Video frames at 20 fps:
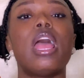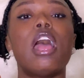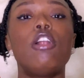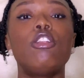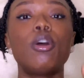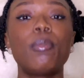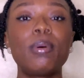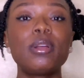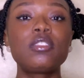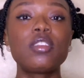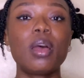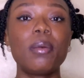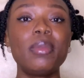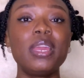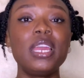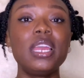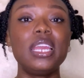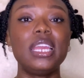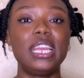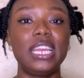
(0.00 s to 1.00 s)

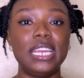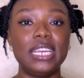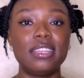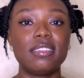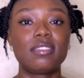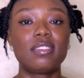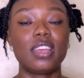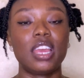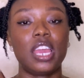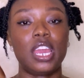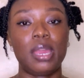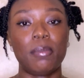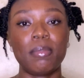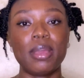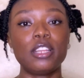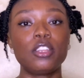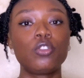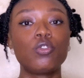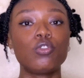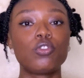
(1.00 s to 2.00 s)
Lobotomy is a
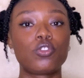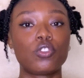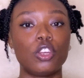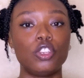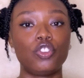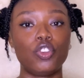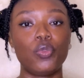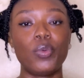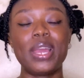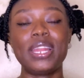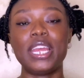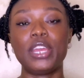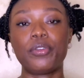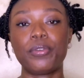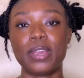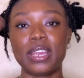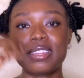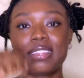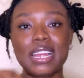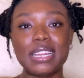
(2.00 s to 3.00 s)
medical surgery where they
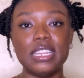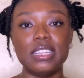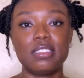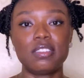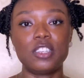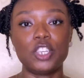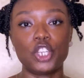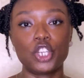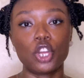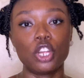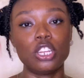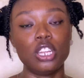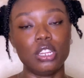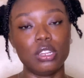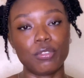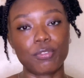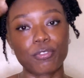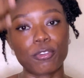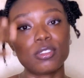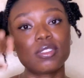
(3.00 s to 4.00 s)
create an incision in
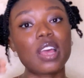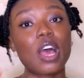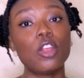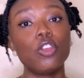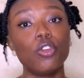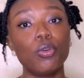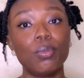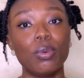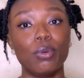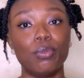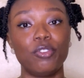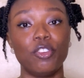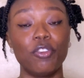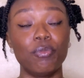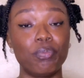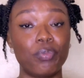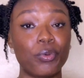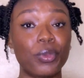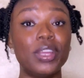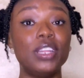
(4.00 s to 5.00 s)
the frontal lobe of your
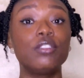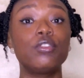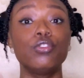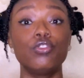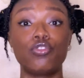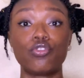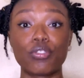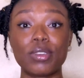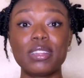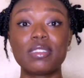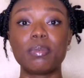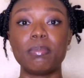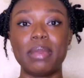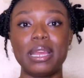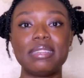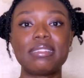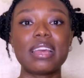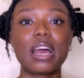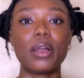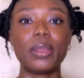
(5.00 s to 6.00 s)
brain to treat
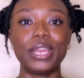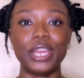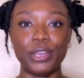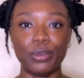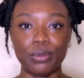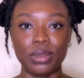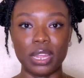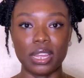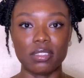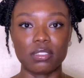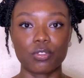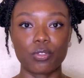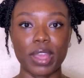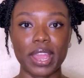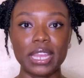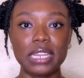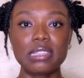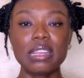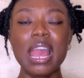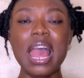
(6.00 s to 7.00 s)
mental illness,
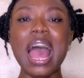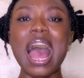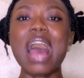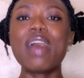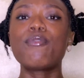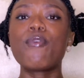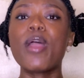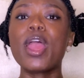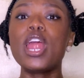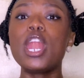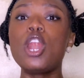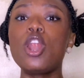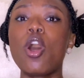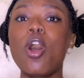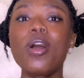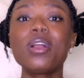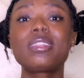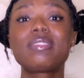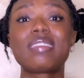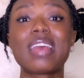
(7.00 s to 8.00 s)
right? And for a
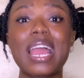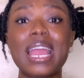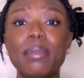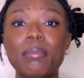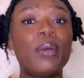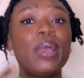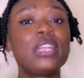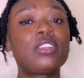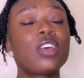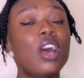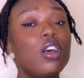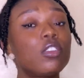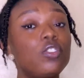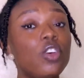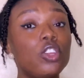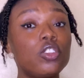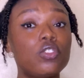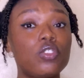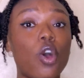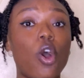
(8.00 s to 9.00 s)
long time, there were
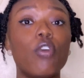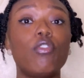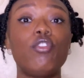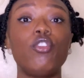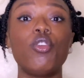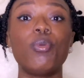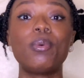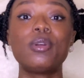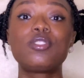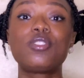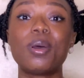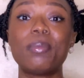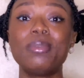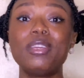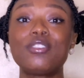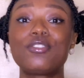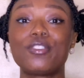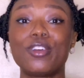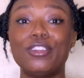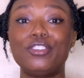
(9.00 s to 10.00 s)
thousands of lobotomy
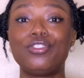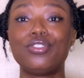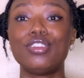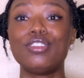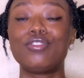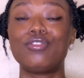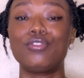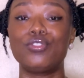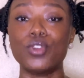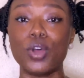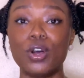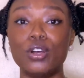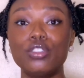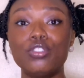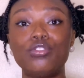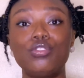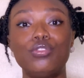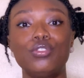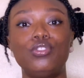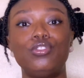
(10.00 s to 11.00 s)
surgeries
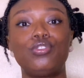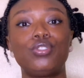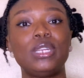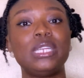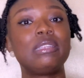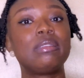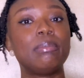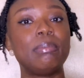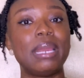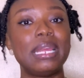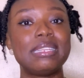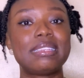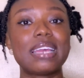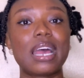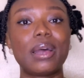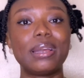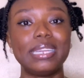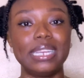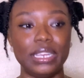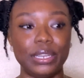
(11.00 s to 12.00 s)
done to treat
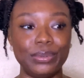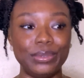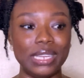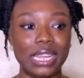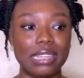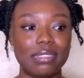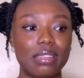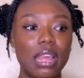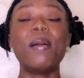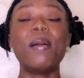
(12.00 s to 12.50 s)
mental illness.